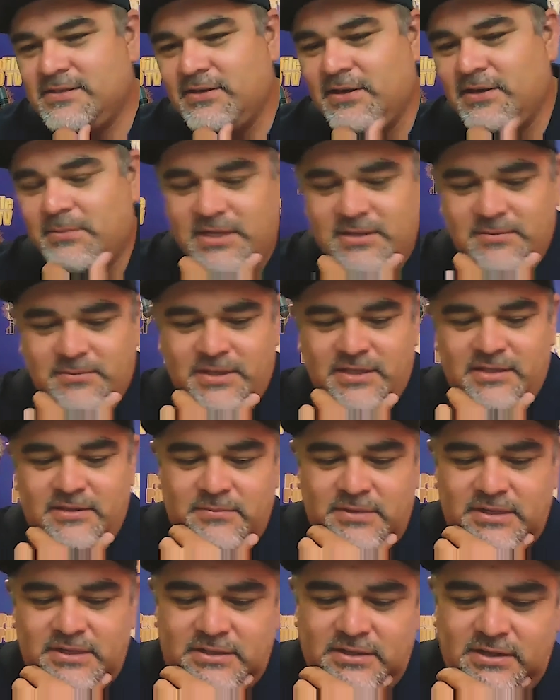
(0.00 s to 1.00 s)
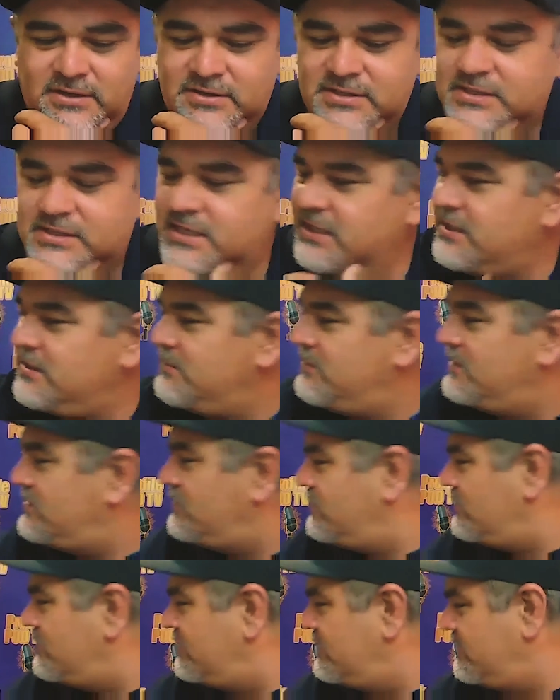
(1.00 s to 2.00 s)
Sorry, my daughter's kicking the
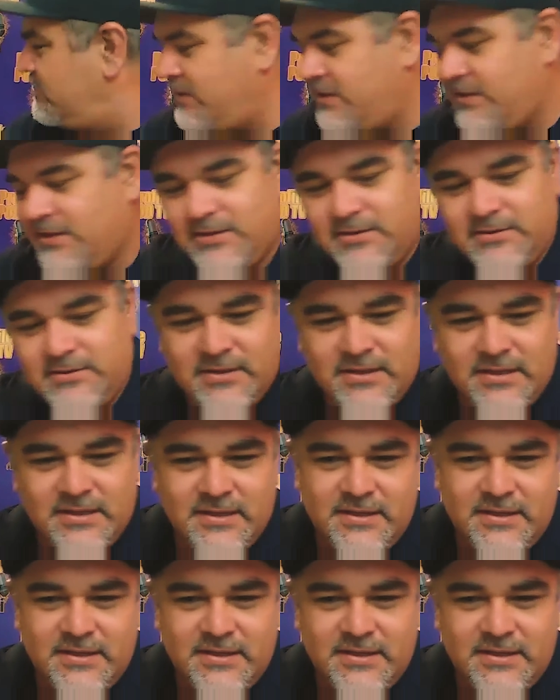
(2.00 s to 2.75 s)
door in right now.